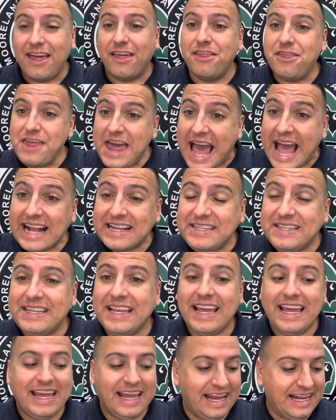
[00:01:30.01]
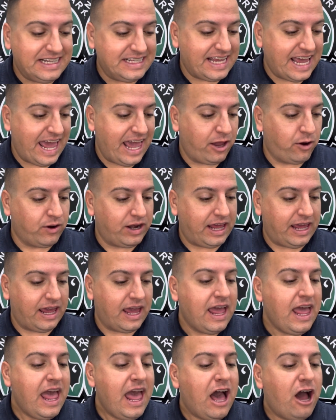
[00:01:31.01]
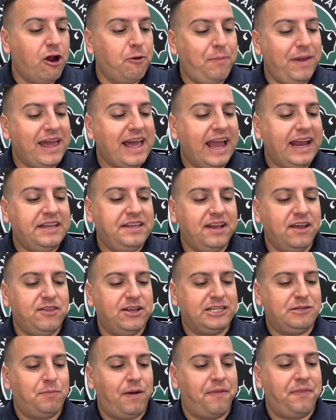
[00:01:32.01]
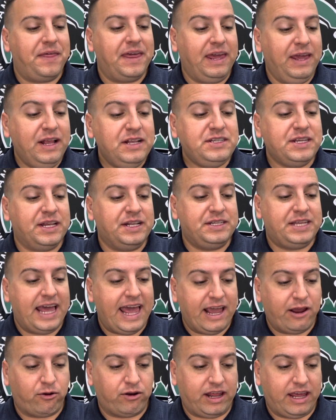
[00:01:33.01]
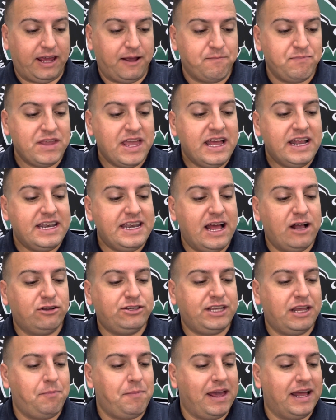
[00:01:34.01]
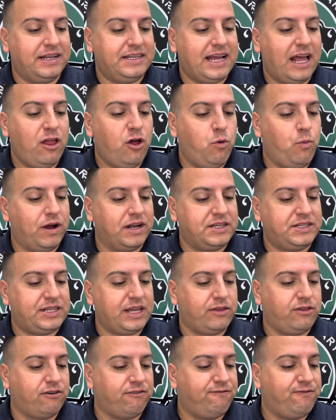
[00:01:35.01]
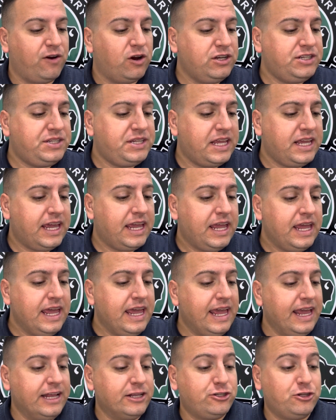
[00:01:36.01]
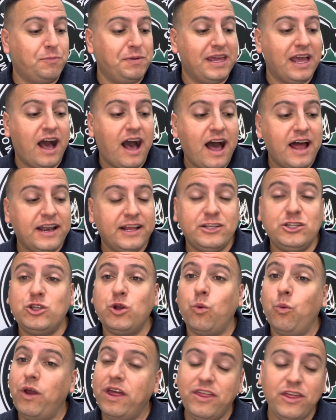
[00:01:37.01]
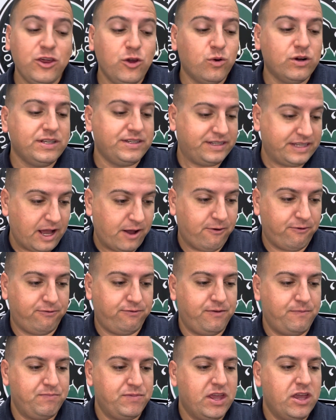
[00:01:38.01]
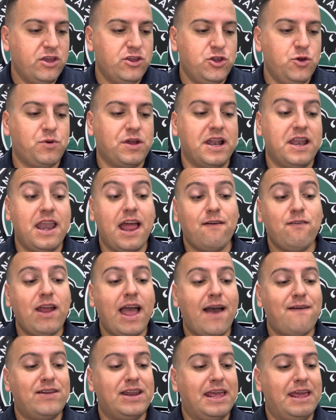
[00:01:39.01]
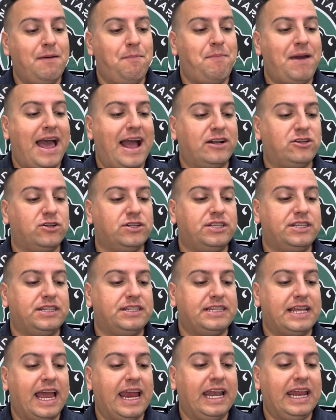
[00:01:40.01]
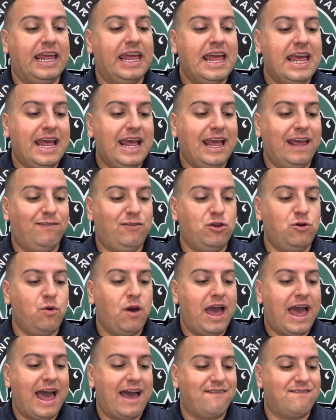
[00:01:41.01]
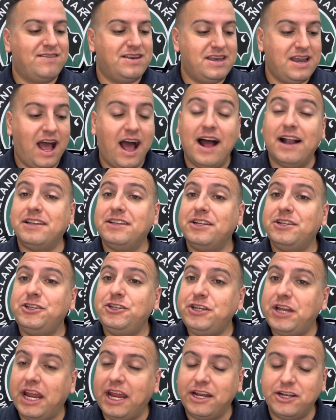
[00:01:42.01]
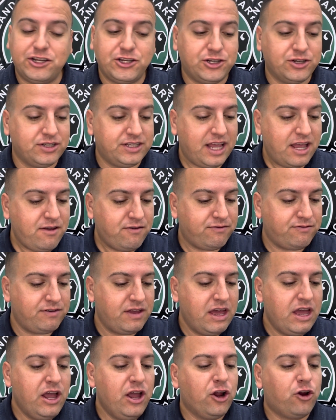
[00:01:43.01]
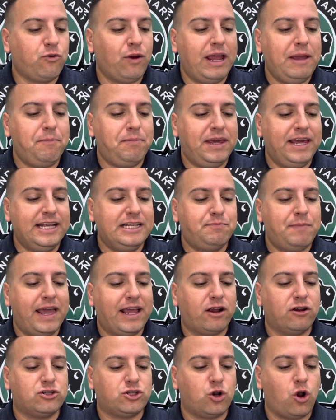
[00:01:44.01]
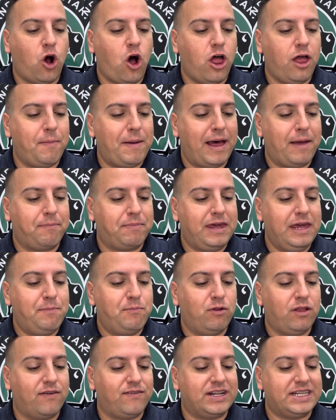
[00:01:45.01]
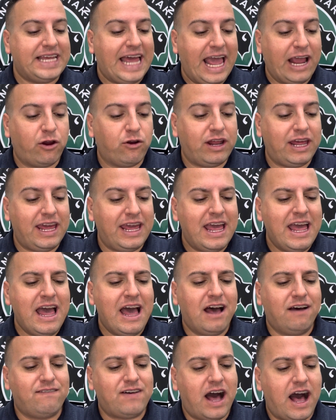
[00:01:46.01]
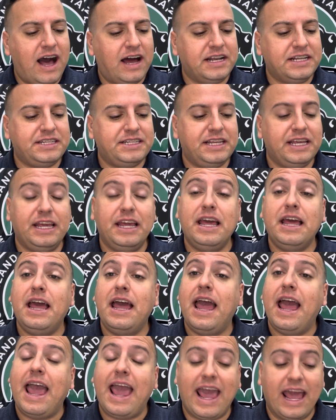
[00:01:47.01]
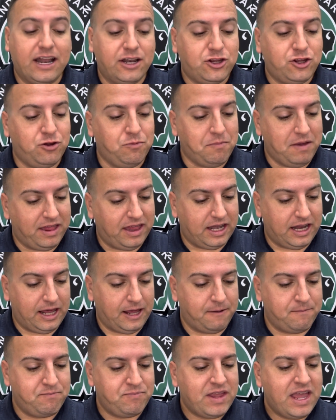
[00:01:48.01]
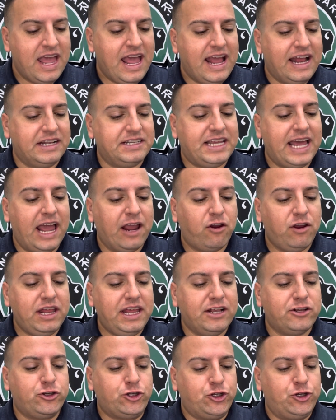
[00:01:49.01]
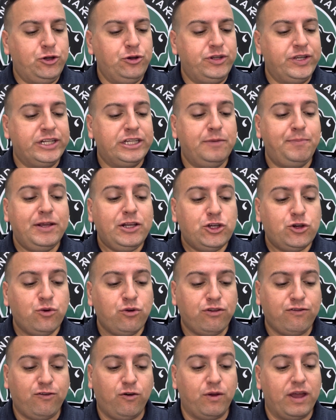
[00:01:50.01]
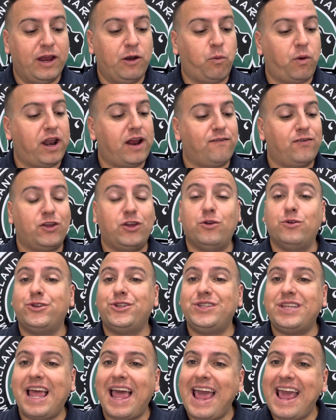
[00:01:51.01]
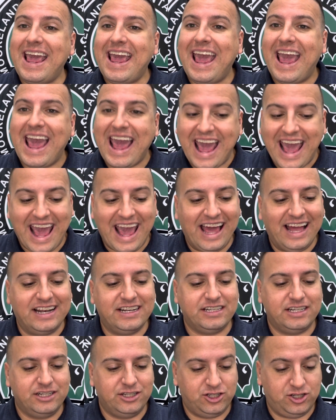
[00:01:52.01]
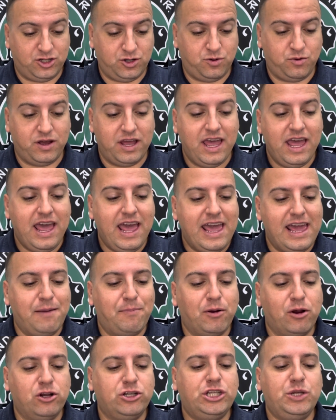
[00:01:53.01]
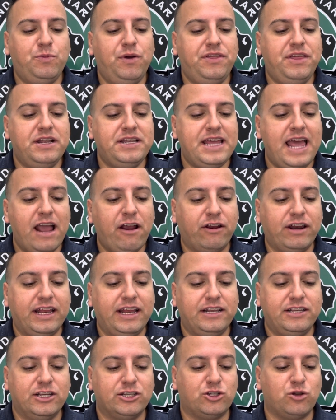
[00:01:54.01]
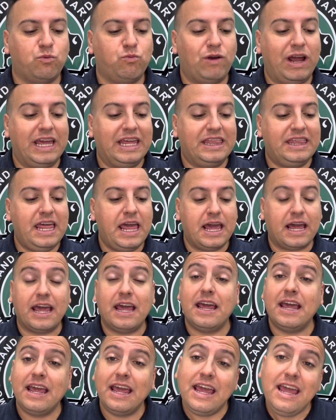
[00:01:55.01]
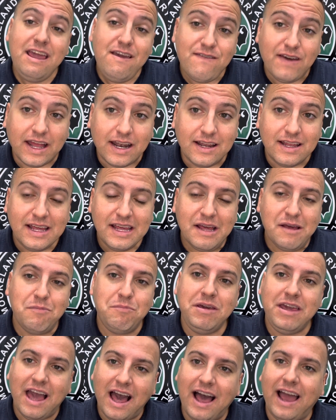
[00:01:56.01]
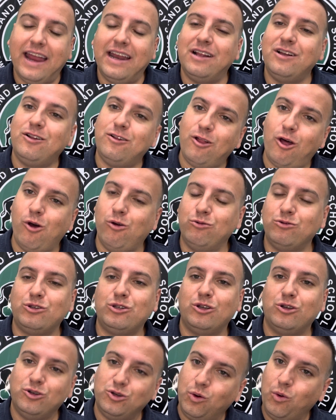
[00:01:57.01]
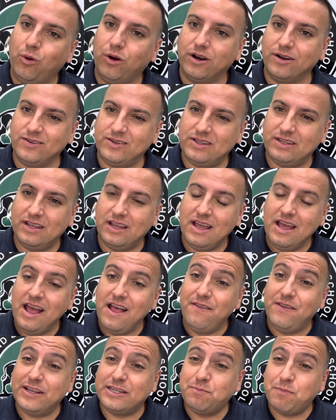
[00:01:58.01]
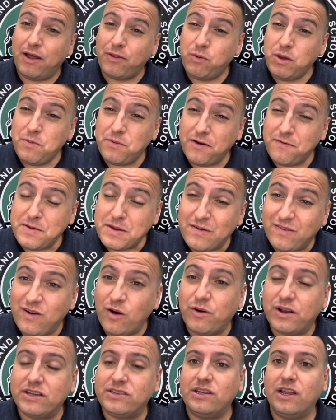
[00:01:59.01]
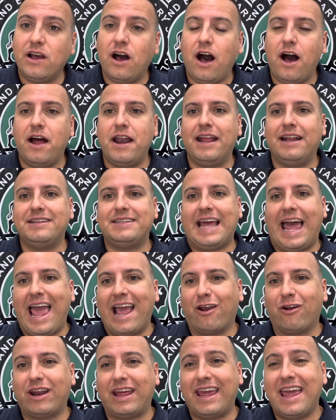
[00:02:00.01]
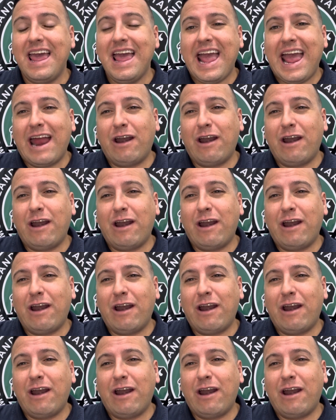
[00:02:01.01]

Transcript: That's integrity. Our big idea this month is integrity. Nelson Mandela once said the first thing is to be honest with yourself. You can never have an impact on society if you have not changed yourself. Great peacemakers are all about people of integrity, of honesty, and humility. Integrity is choosing to be truthful in whatever you say and do. A person with integrity does the right thing, even behind closed doors. This month, we will be focusing on integrity.